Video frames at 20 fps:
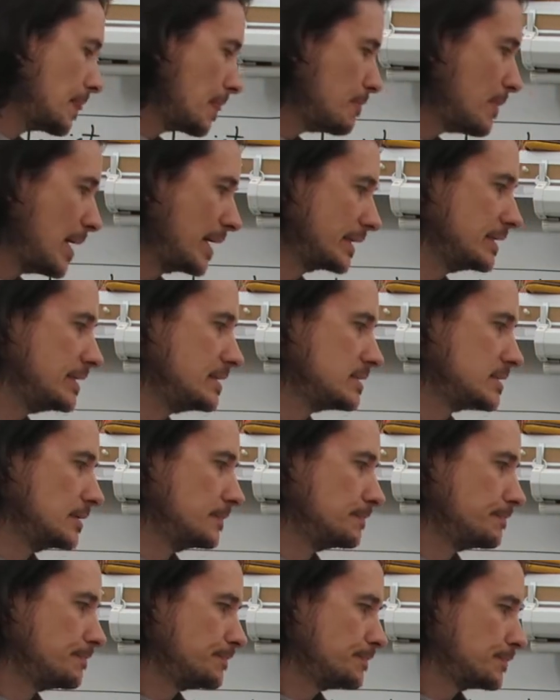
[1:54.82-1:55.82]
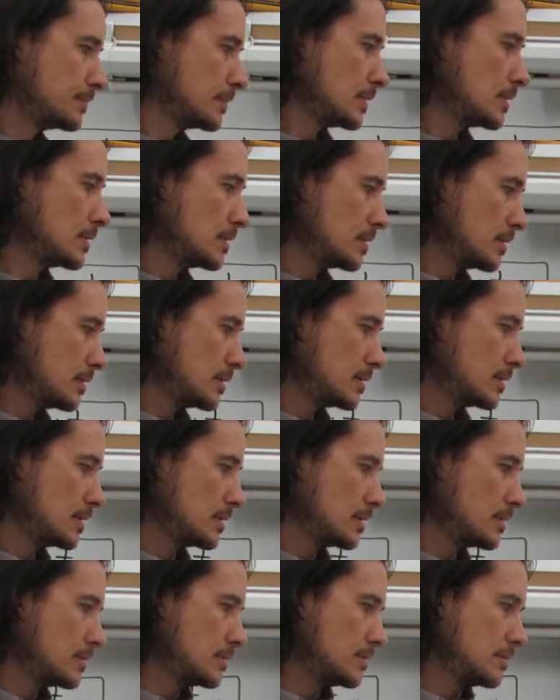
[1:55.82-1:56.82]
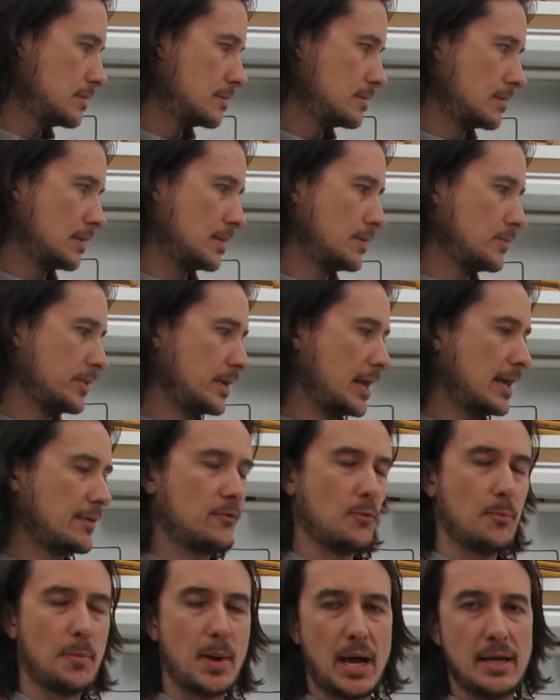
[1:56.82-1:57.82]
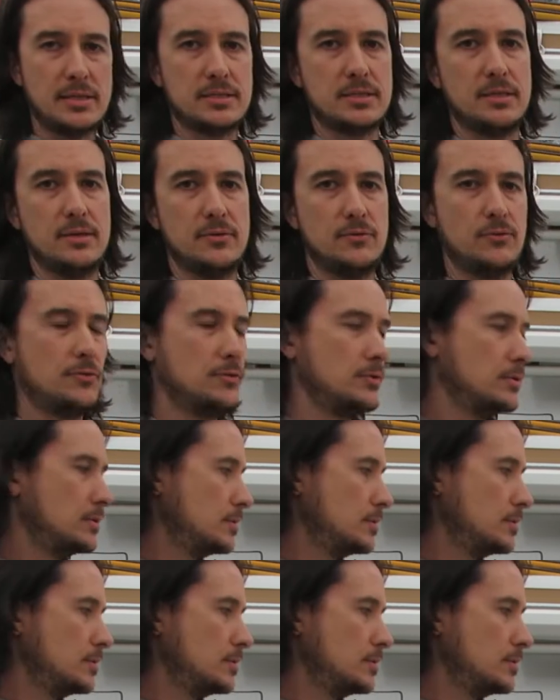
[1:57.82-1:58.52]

Magnesium. All right, we have a positive